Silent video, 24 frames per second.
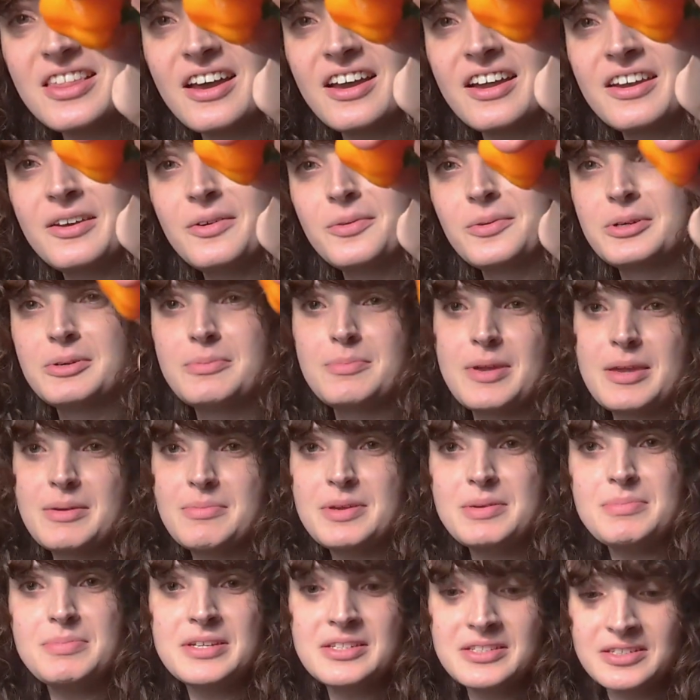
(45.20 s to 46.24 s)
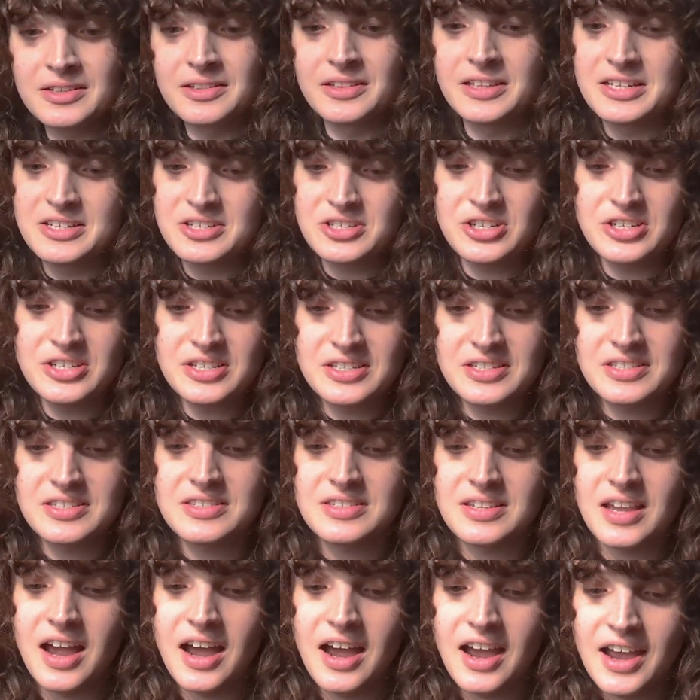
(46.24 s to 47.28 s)
thought it would maybe be
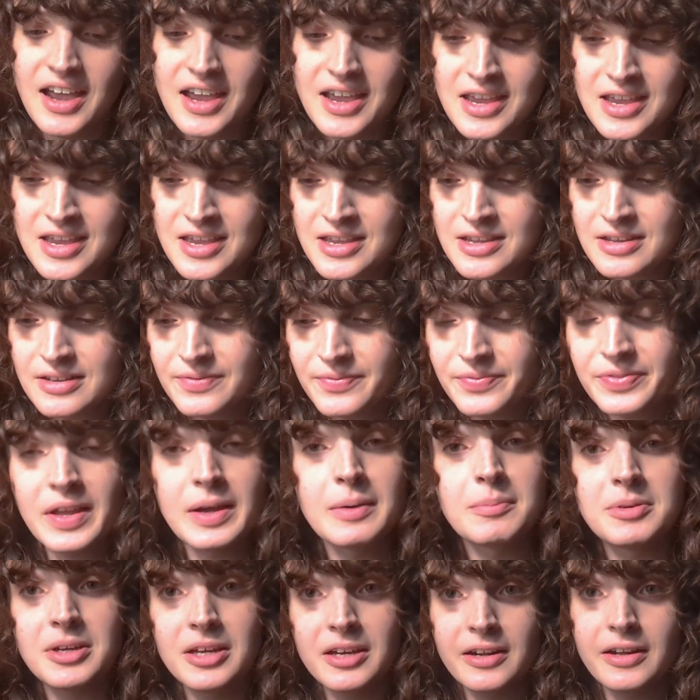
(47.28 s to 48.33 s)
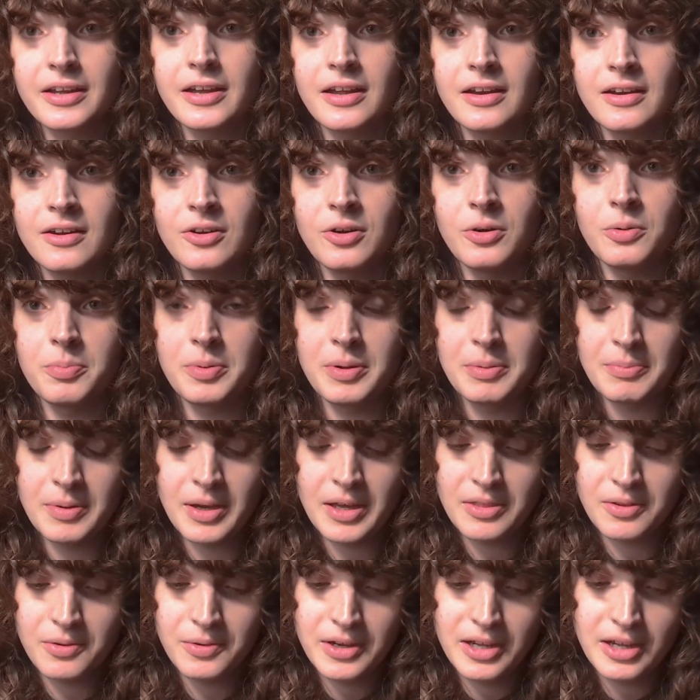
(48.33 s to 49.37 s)
delicious. I'm gonna cut it open,
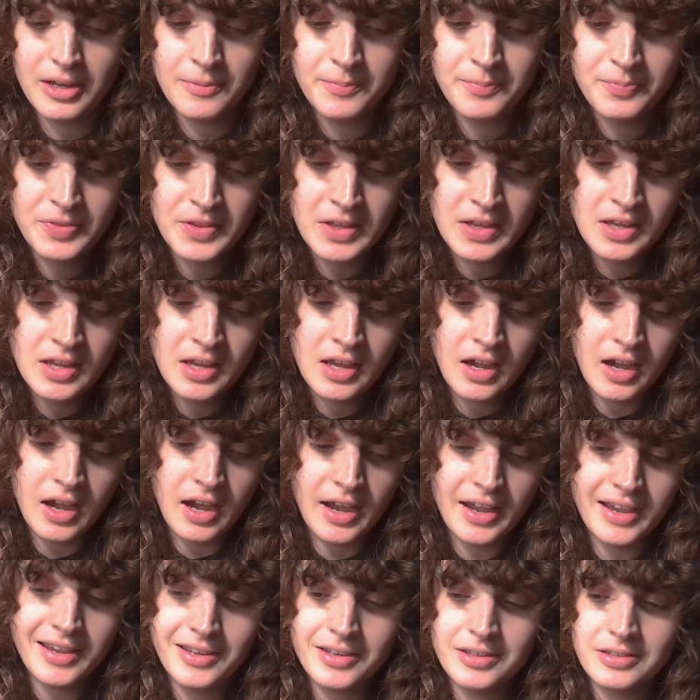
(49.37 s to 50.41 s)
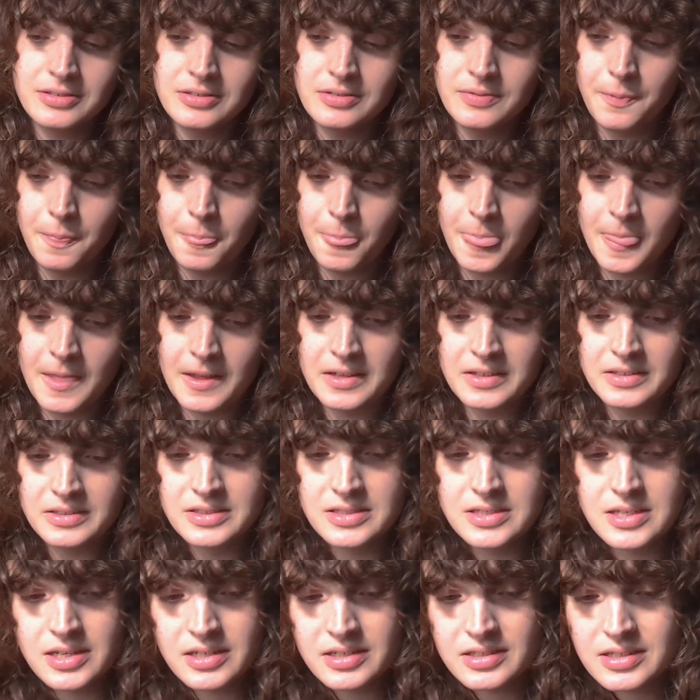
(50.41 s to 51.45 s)
by the way. I
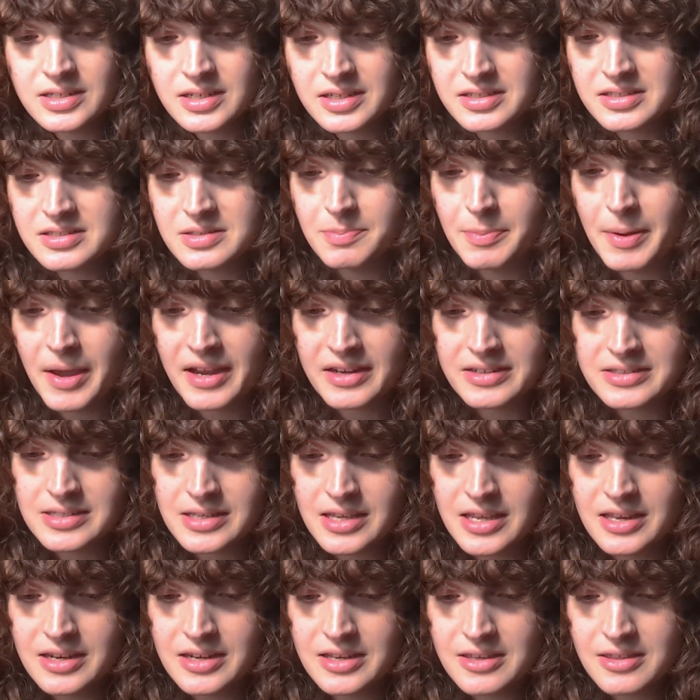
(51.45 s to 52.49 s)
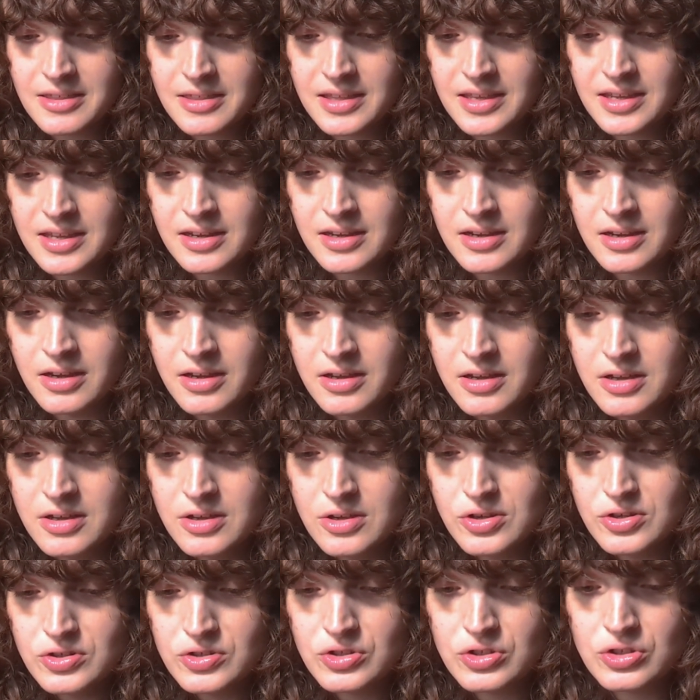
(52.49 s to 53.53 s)
didn't expect anything
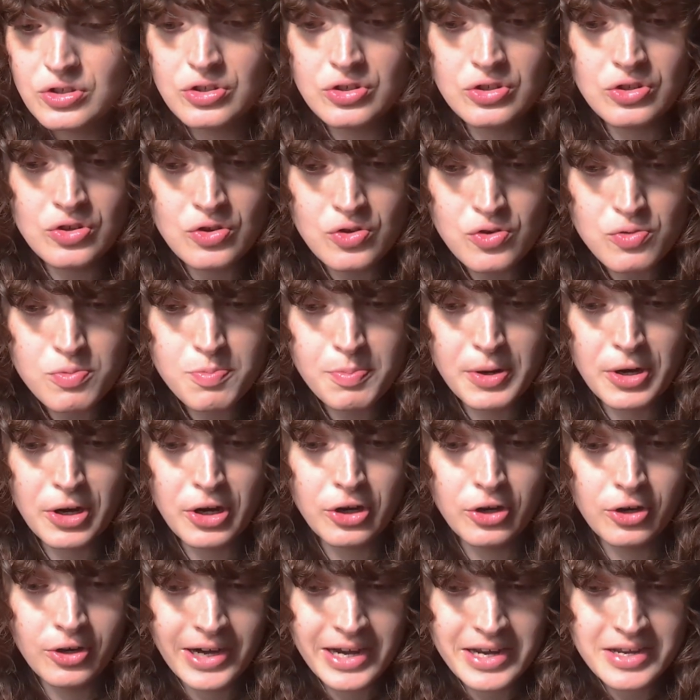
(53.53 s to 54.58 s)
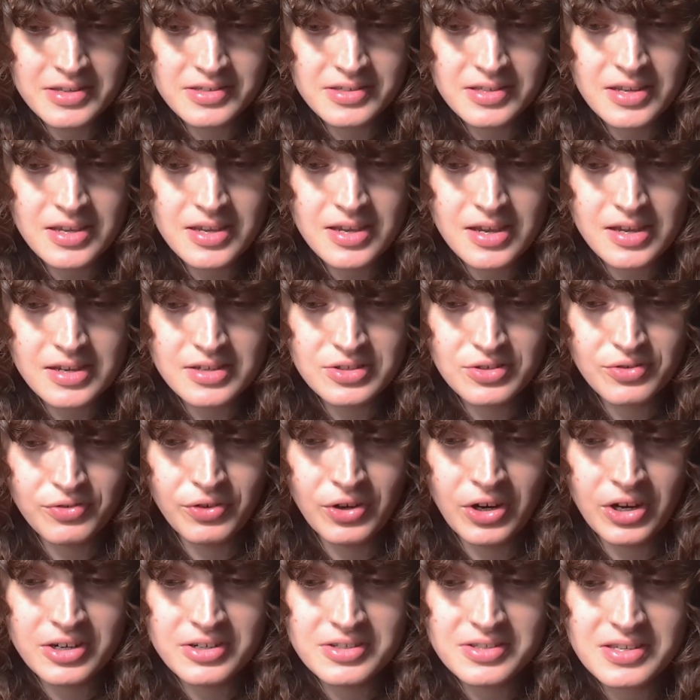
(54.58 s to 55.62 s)
super crazy as
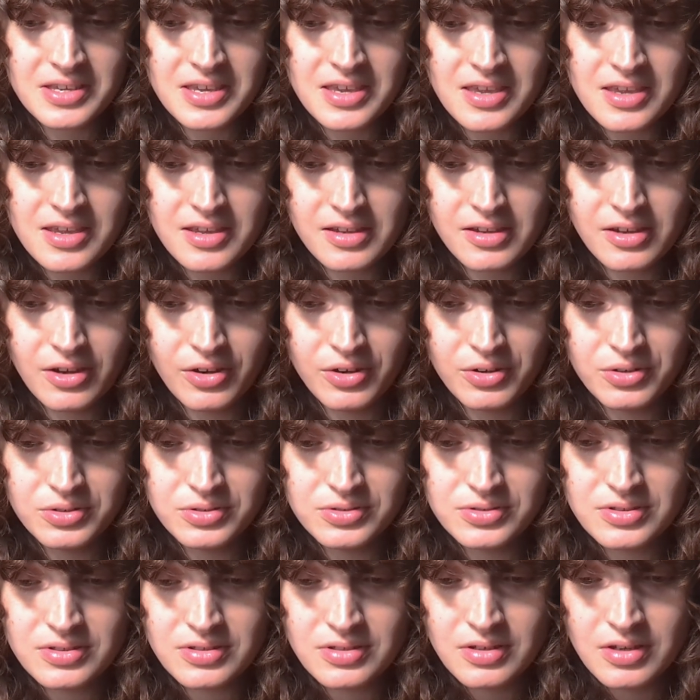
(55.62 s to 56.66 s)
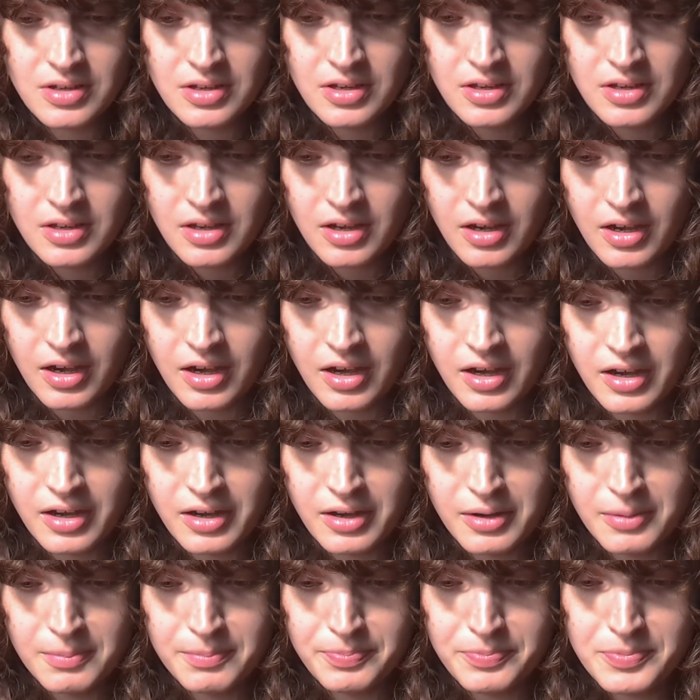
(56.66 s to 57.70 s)
far as heat goes,
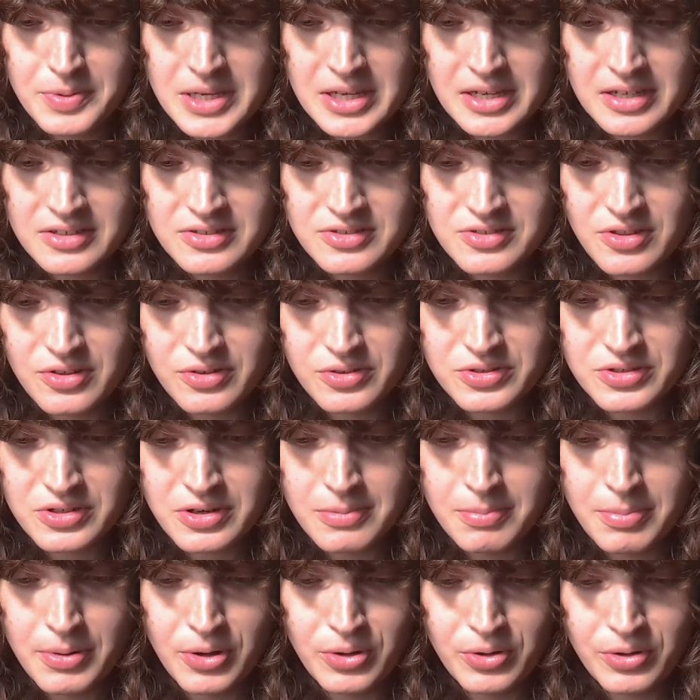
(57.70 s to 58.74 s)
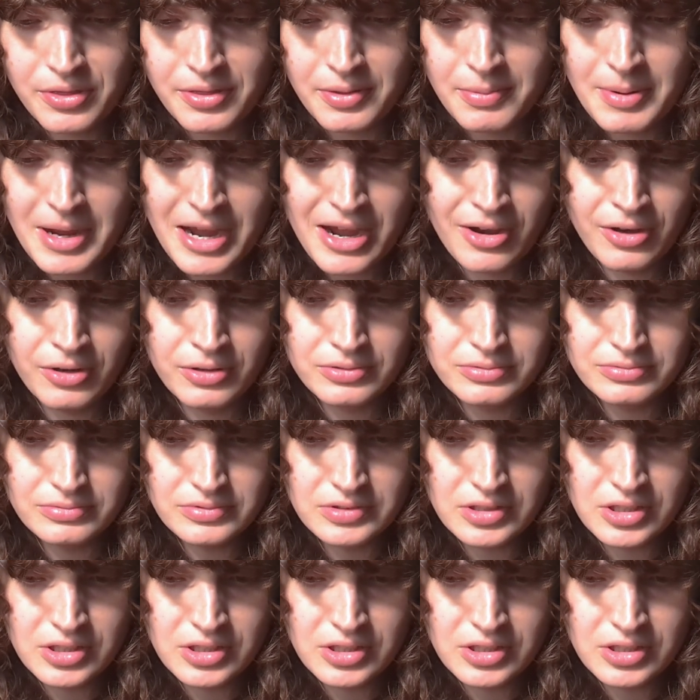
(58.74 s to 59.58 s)
because those are both about,